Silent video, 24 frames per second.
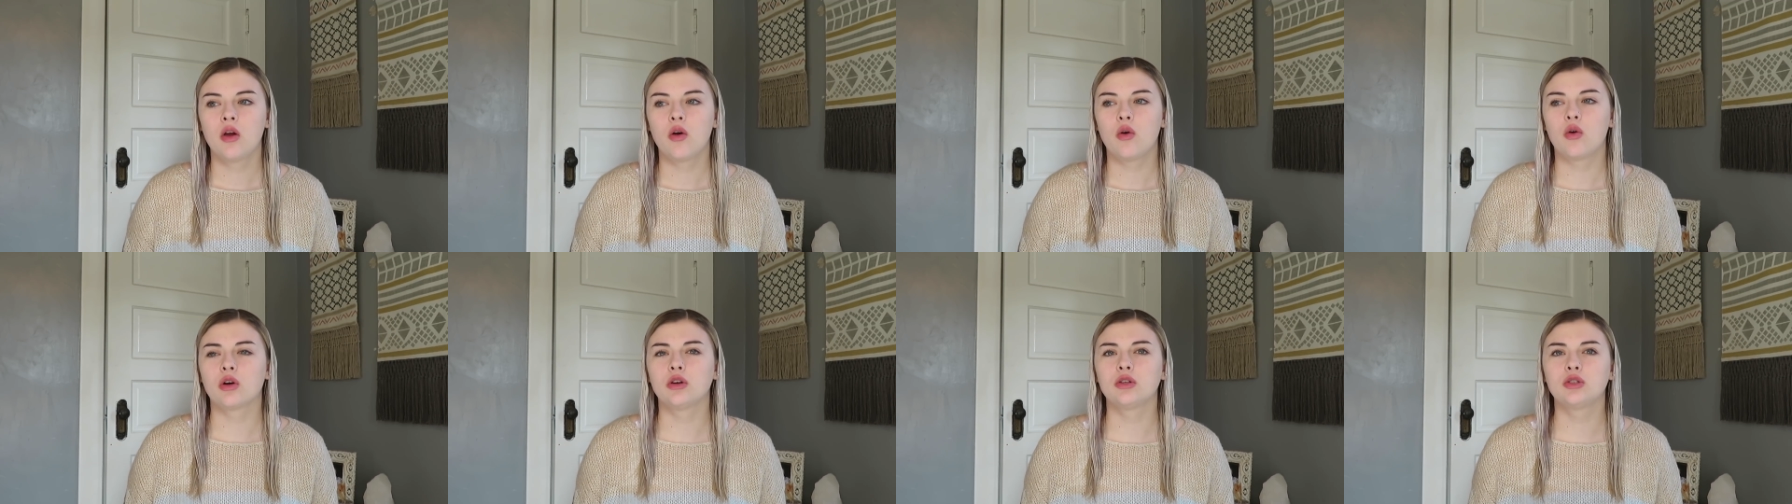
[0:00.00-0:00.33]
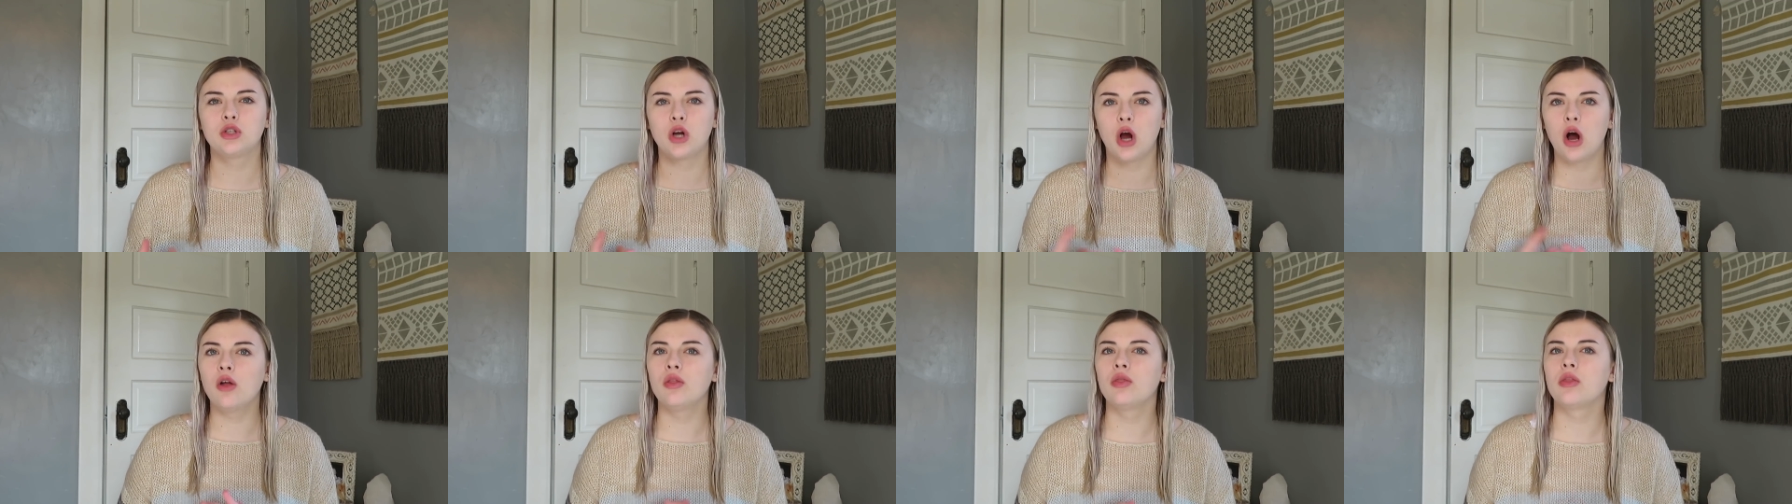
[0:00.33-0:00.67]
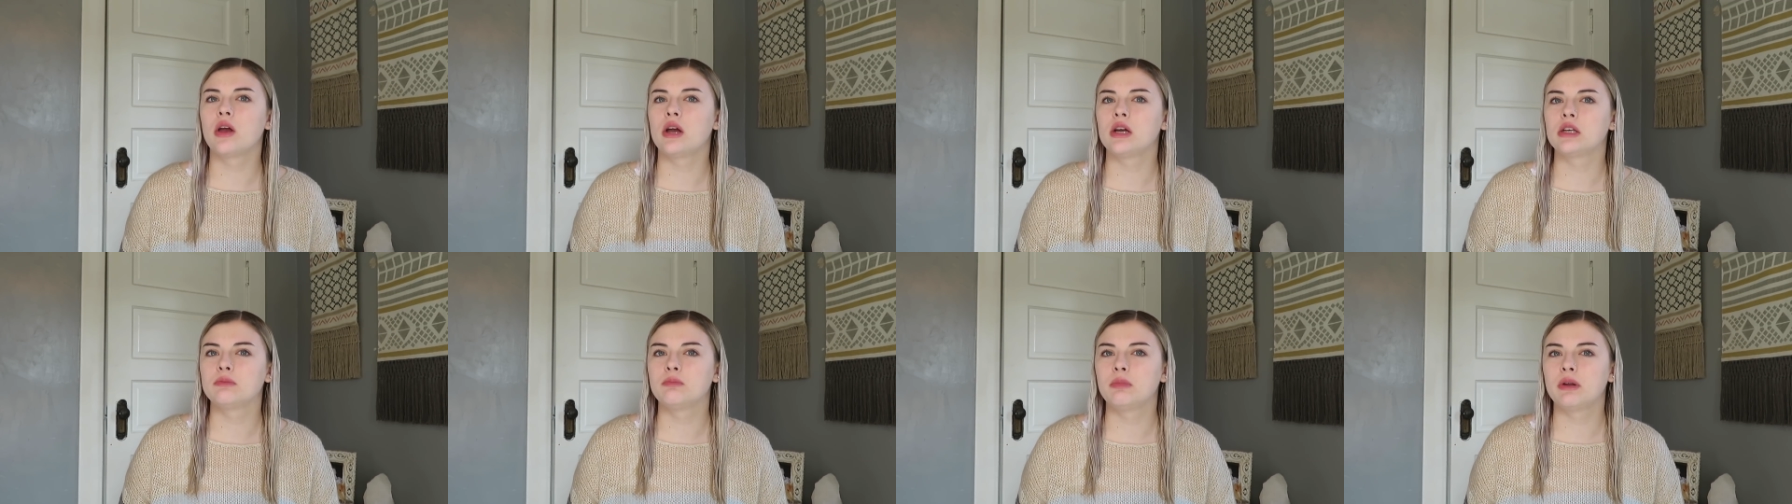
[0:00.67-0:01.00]
or Dalton
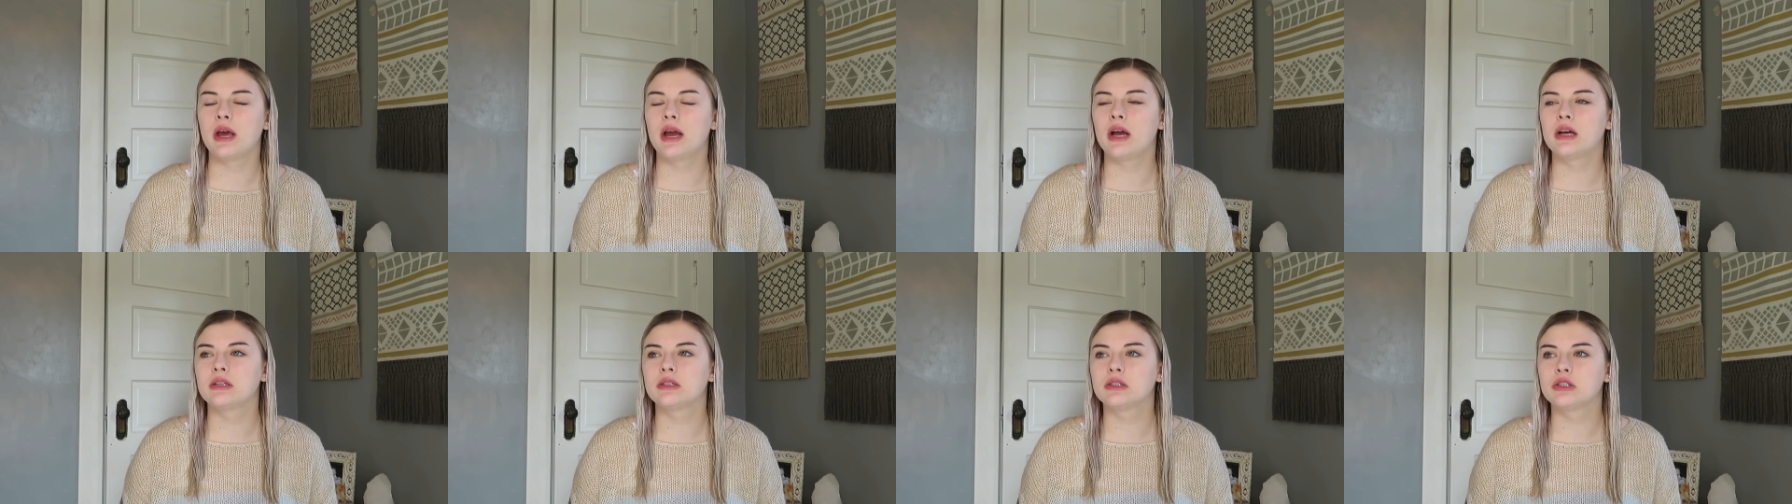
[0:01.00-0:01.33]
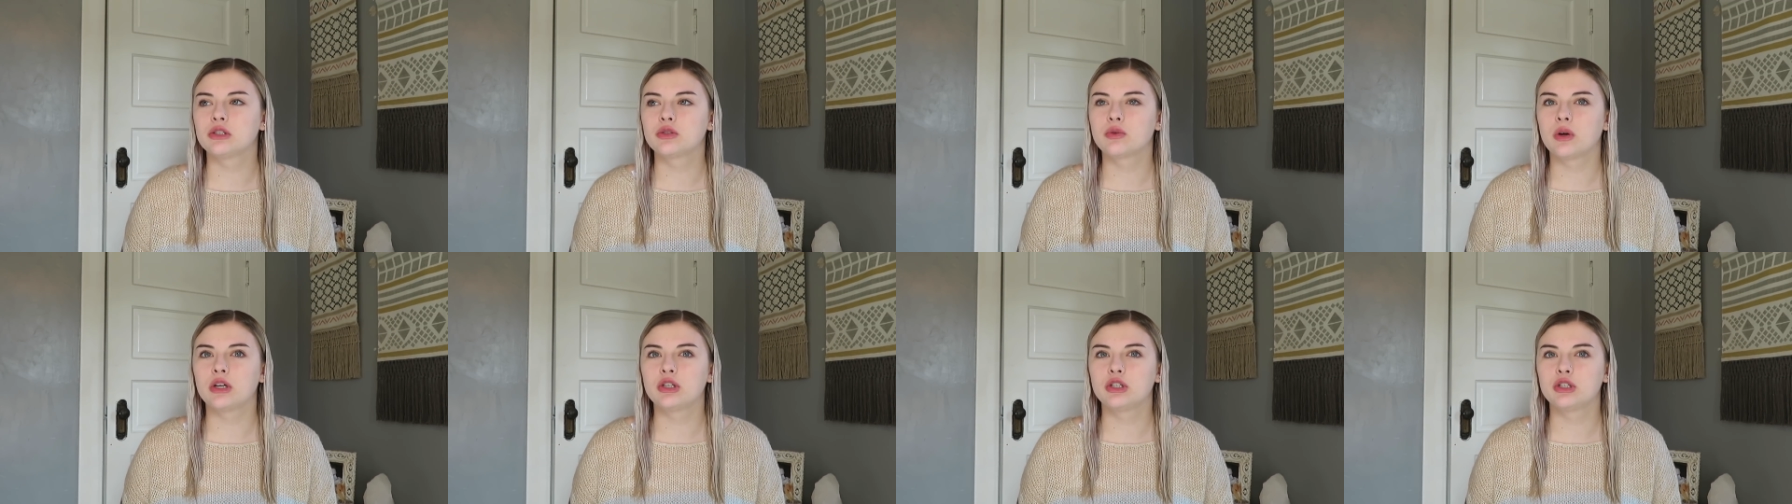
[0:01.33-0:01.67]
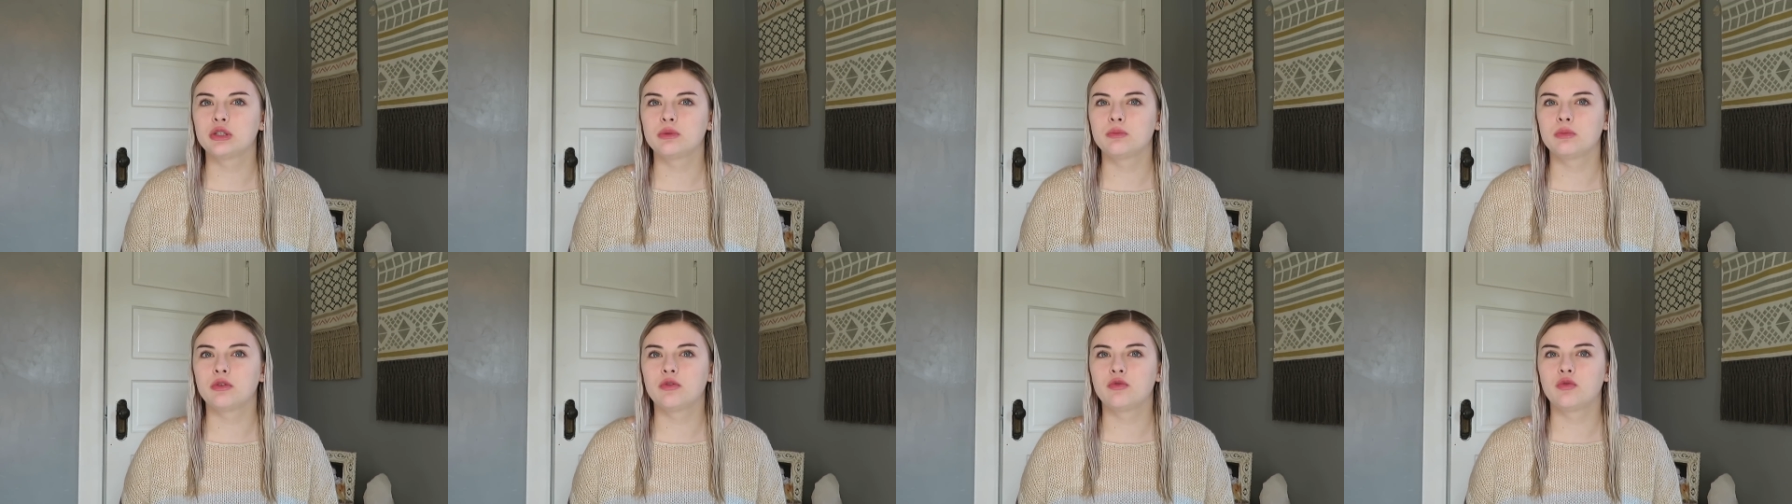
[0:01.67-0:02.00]
has been asked this
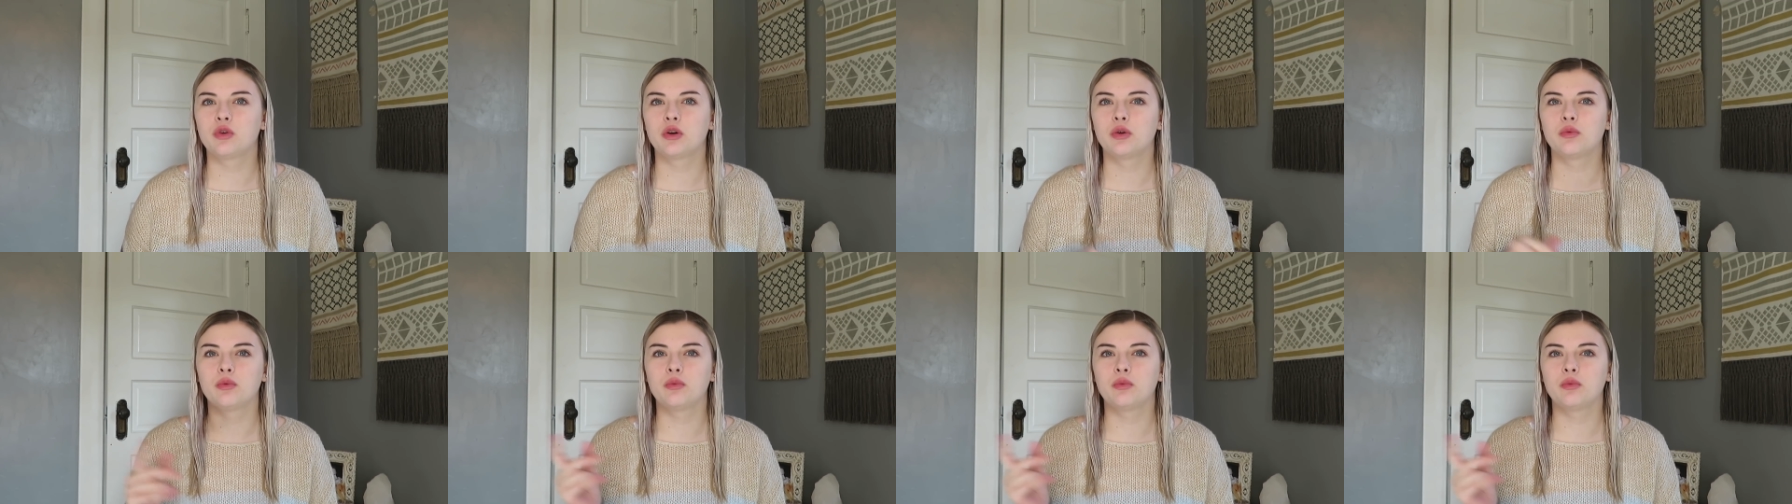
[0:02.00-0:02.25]
question before